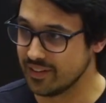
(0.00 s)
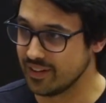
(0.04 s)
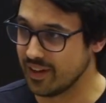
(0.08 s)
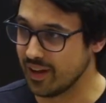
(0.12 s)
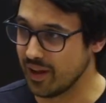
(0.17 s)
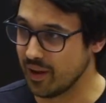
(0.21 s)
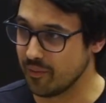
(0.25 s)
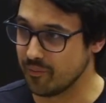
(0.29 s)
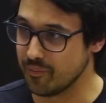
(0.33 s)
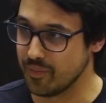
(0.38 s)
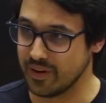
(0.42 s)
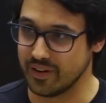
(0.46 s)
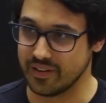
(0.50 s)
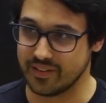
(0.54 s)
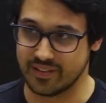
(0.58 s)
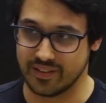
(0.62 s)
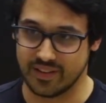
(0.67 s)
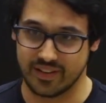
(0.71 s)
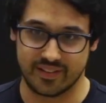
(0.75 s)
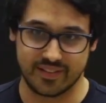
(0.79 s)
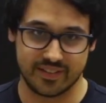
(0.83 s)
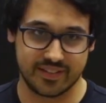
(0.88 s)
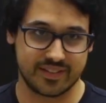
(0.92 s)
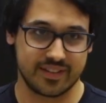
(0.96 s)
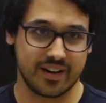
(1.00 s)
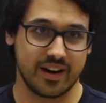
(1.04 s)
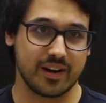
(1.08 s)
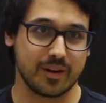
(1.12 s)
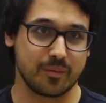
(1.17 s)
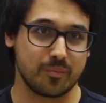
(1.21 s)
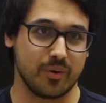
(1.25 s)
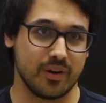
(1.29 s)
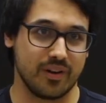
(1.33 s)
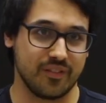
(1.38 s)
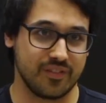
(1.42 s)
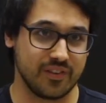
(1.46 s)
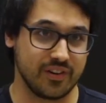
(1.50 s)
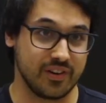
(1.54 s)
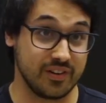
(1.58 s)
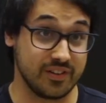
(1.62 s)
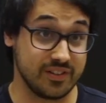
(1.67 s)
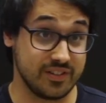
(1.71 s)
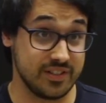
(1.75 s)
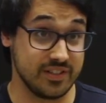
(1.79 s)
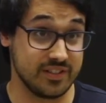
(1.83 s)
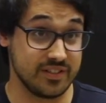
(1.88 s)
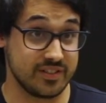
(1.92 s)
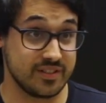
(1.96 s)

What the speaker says: But it's a starting point for her. She's